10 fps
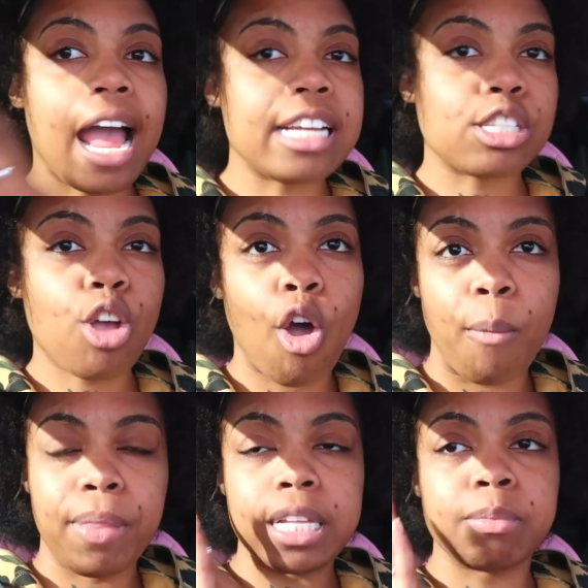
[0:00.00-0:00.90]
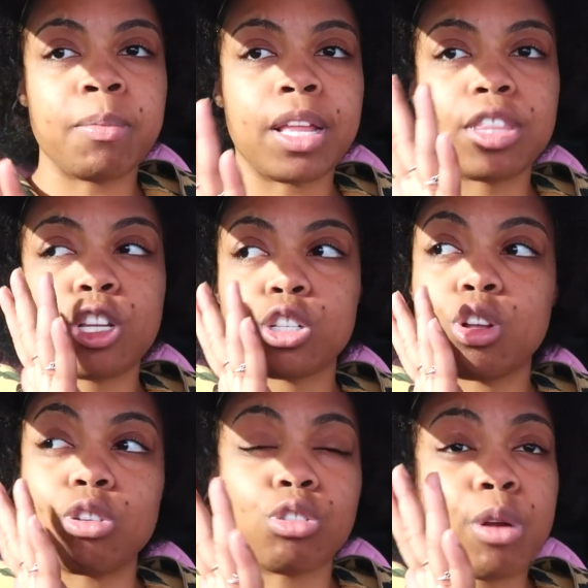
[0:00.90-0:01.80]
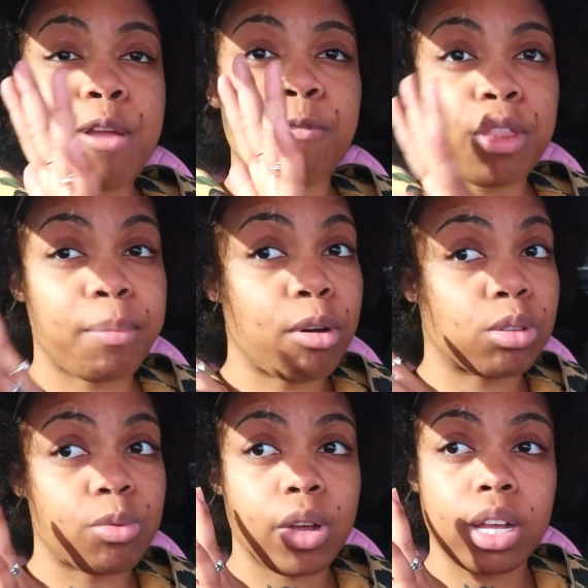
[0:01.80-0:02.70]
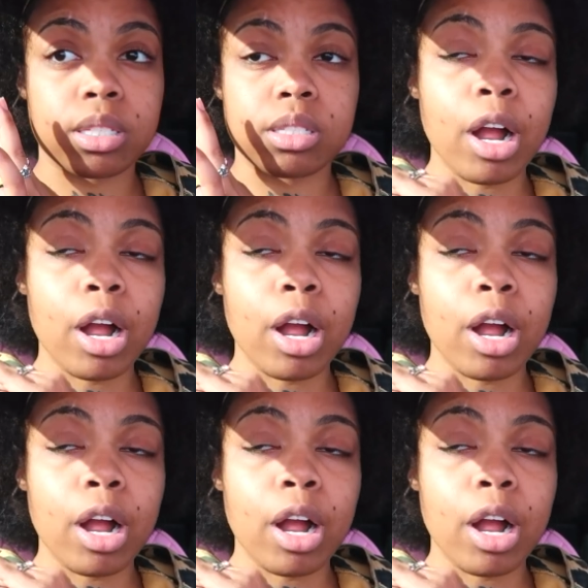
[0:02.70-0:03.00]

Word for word: I just hope this month just goes great for the both of us.